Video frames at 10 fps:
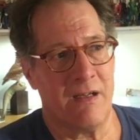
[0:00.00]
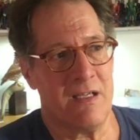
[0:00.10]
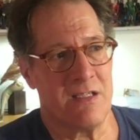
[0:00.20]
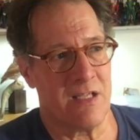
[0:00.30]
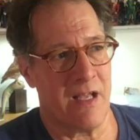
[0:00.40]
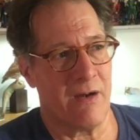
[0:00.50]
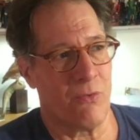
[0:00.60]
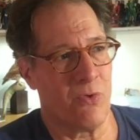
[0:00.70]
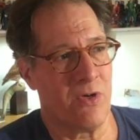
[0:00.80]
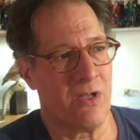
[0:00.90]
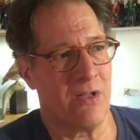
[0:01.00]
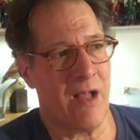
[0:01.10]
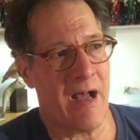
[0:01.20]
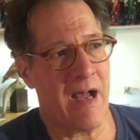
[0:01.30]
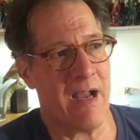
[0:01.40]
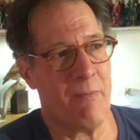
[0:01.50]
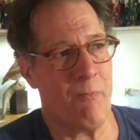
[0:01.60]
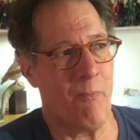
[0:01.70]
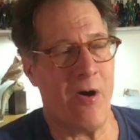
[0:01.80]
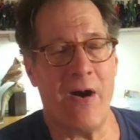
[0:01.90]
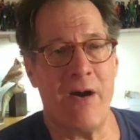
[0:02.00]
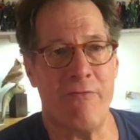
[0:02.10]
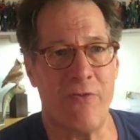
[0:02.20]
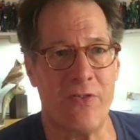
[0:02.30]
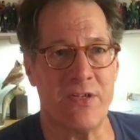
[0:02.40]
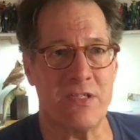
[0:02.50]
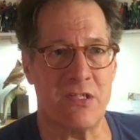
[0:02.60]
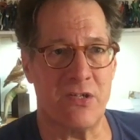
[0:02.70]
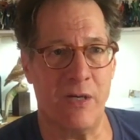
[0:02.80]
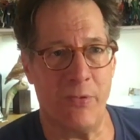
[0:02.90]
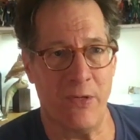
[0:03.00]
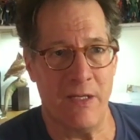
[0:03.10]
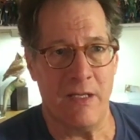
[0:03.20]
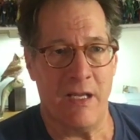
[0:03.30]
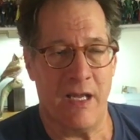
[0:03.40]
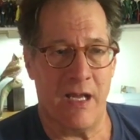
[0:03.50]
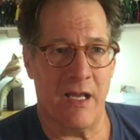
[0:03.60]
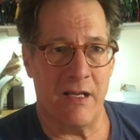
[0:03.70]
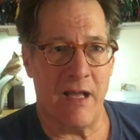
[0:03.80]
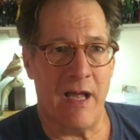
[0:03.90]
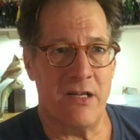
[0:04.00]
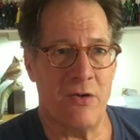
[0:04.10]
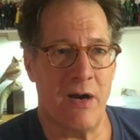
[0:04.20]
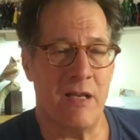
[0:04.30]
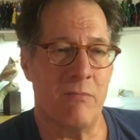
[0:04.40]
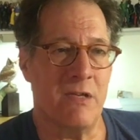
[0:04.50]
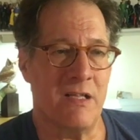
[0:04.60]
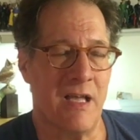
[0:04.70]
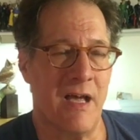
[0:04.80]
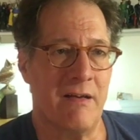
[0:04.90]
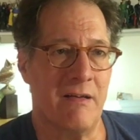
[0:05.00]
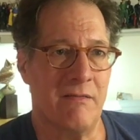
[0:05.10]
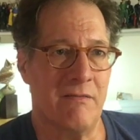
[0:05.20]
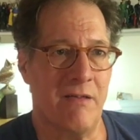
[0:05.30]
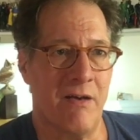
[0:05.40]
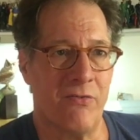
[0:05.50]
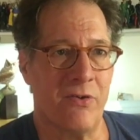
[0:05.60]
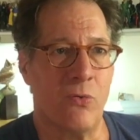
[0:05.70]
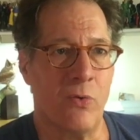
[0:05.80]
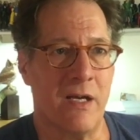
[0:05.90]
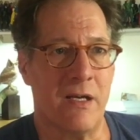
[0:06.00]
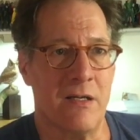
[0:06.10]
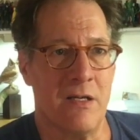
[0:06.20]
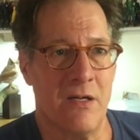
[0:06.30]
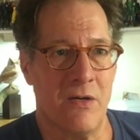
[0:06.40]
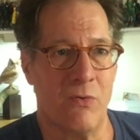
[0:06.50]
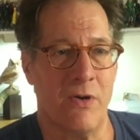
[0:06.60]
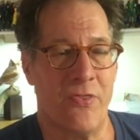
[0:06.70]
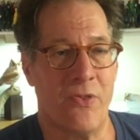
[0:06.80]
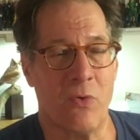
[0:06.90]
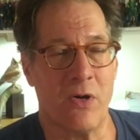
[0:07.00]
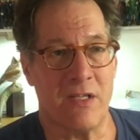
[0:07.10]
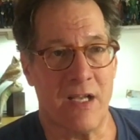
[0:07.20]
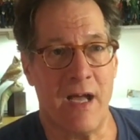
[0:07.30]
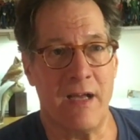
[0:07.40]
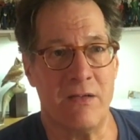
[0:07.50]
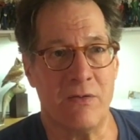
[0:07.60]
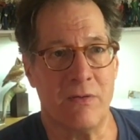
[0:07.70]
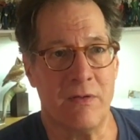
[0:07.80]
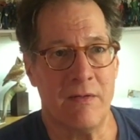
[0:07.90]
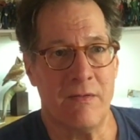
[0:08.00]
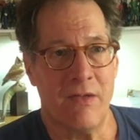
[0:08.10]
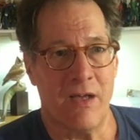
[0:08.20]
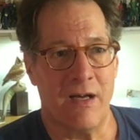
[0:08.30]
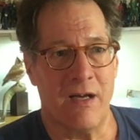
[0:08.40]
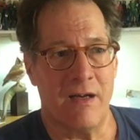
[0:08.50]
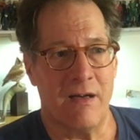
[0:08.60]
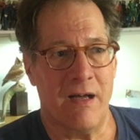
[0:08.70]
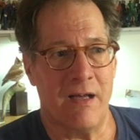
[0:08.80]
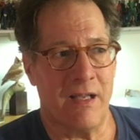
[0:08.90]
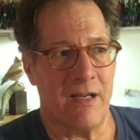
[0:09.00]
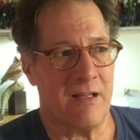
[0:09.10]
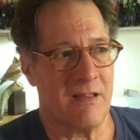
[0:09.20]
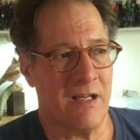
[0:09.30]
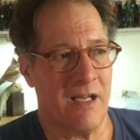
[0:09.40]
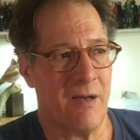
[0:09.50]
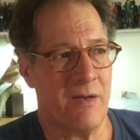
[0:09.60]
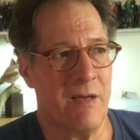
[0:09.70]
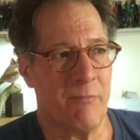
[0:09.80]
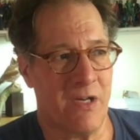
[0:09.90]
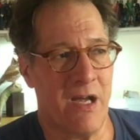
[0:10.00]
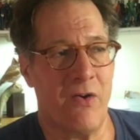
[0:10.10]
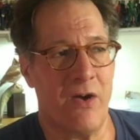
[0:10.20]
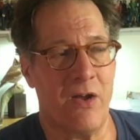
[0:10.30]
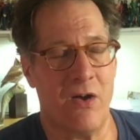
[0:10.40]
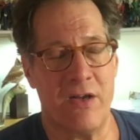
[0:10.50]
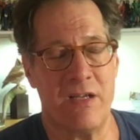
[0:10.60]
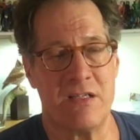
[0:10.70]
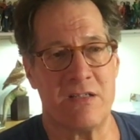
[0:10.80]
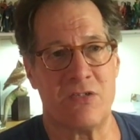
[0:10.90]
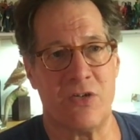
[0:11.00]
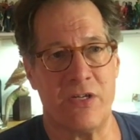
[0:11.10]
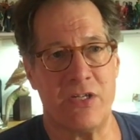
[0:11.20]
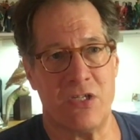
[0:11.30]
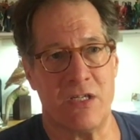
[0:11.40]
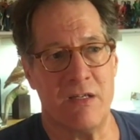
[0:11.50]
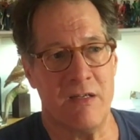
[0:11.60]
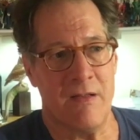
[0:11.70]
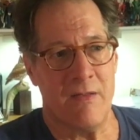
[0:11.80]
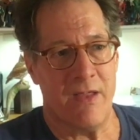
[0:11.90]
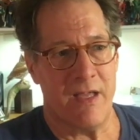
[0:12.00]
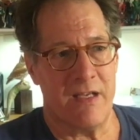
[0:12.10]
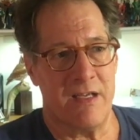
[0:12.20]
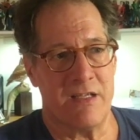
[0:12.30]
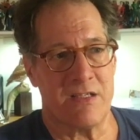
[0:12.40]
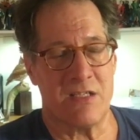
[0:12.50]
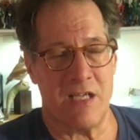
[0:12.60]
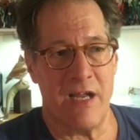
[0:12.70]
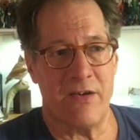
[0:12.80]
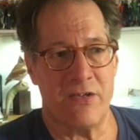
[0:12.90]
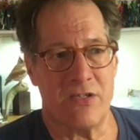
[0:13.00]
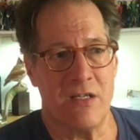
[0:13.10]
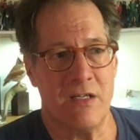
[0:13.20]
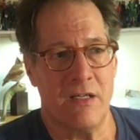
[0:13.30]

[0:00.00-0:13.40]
He set a real high bar for this strip, and I try and meet that every week with the work that I do. I like to think I'm carrying on his tradition and his standards.